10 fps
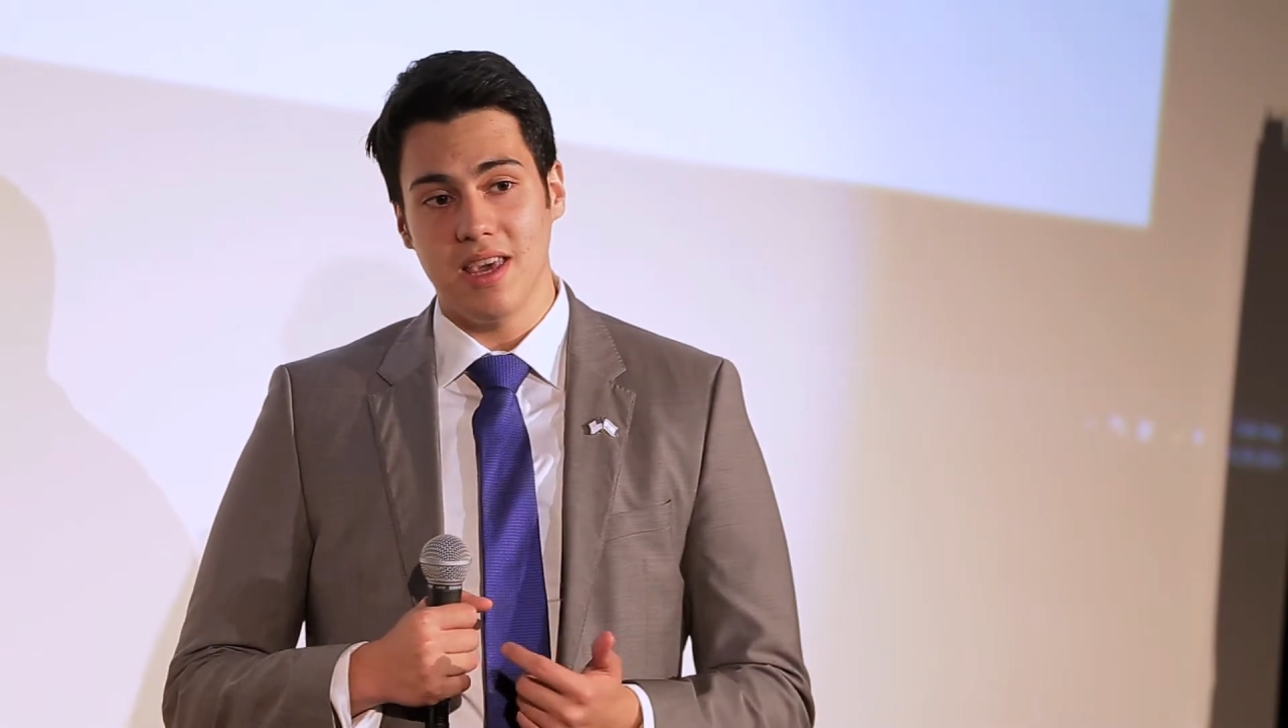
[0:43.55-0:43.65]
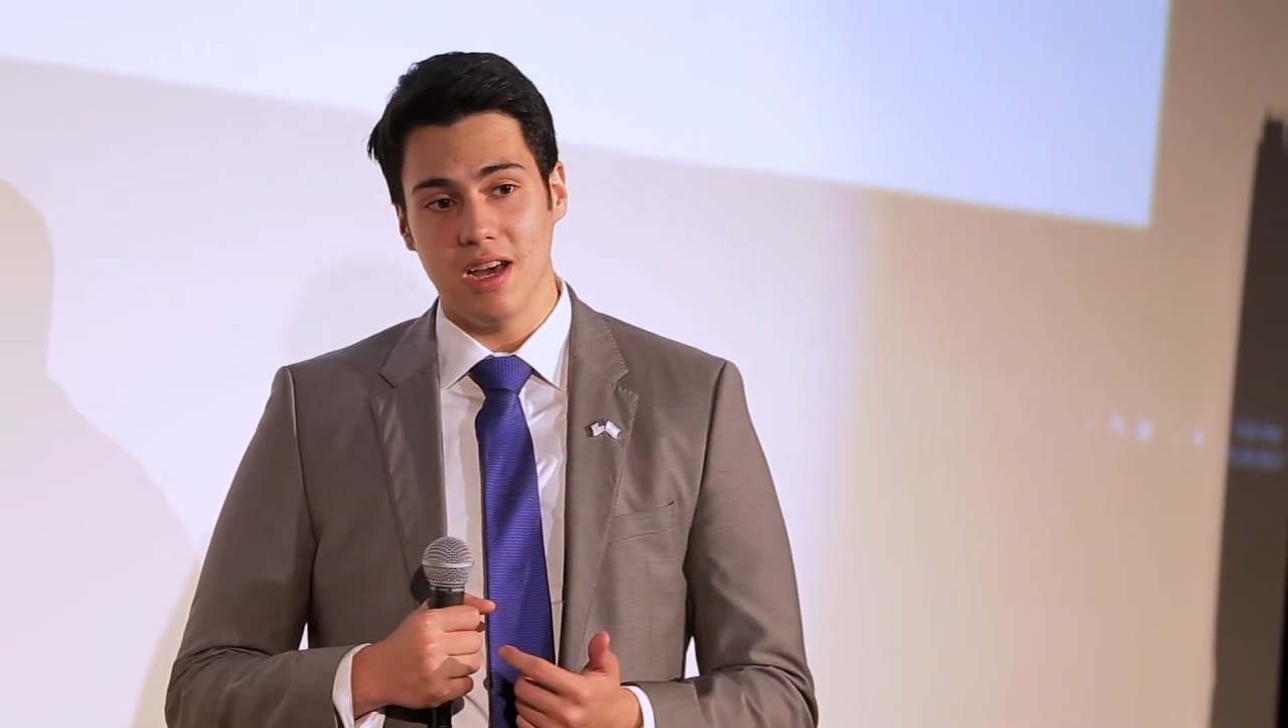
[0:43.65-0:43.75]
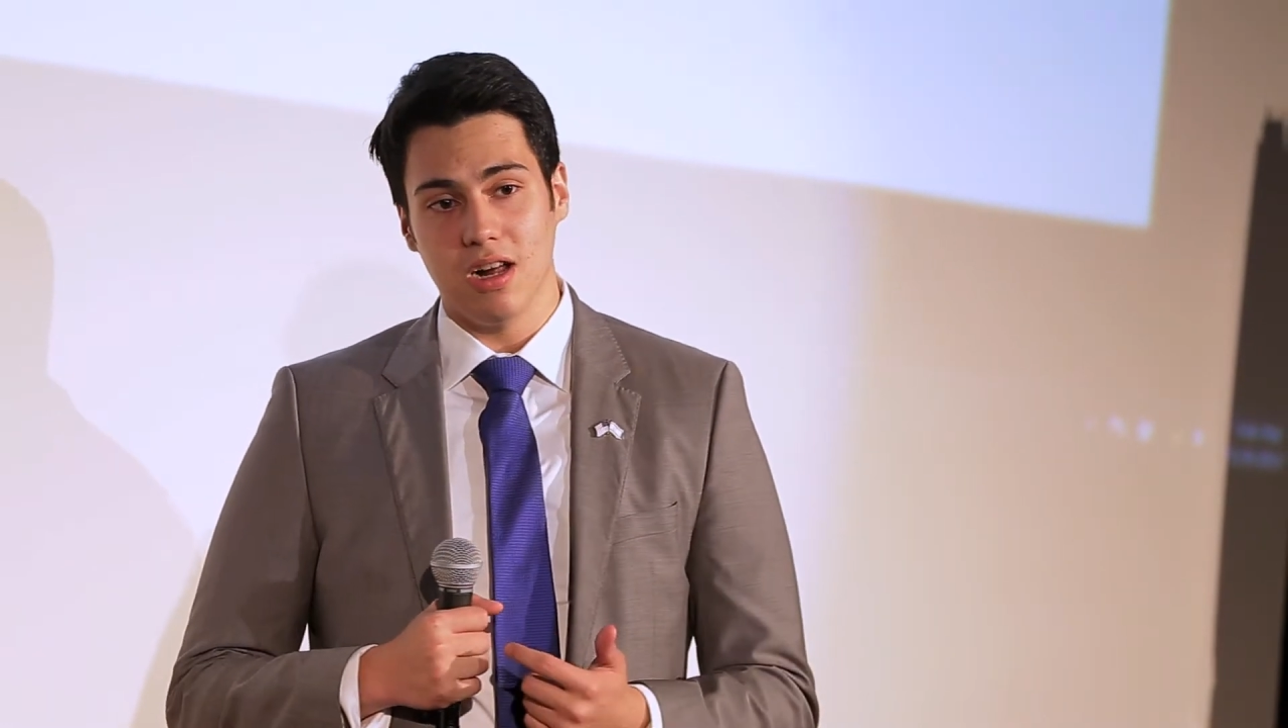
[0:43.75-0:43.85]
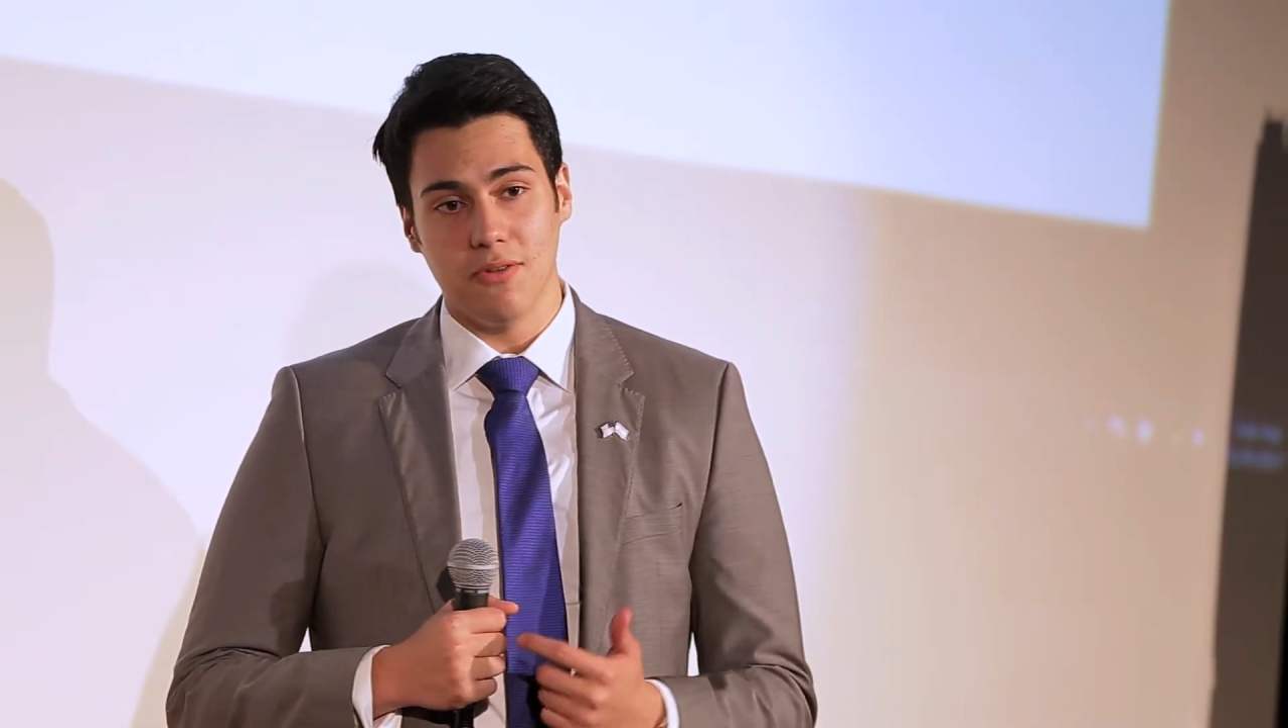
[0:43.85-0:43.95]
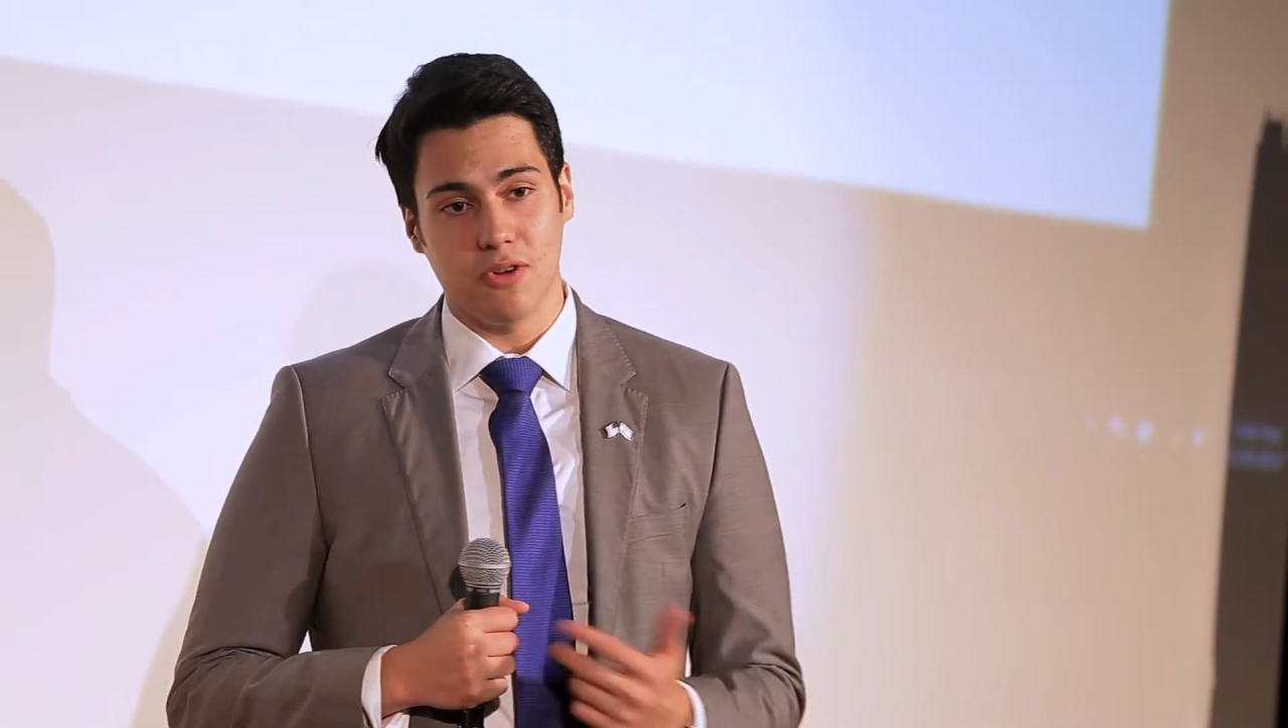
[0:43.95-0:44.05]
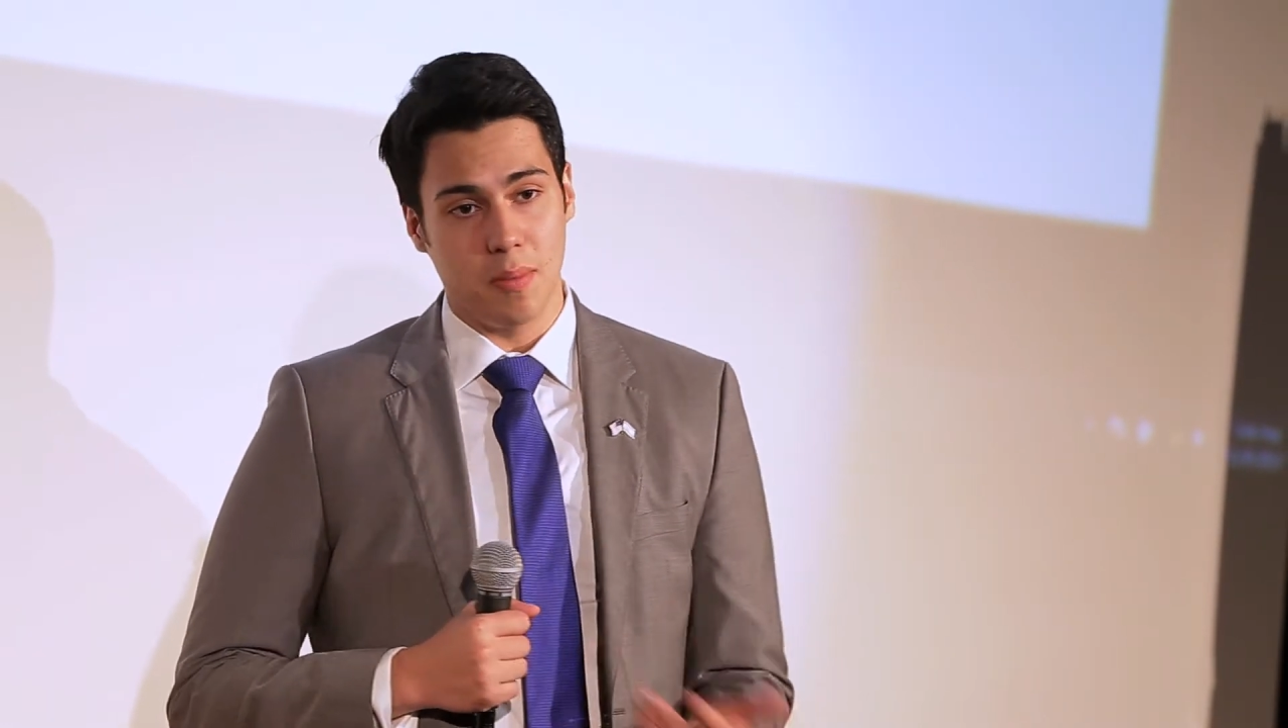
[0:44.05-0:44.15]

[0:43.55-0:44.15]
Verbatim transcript: Kegel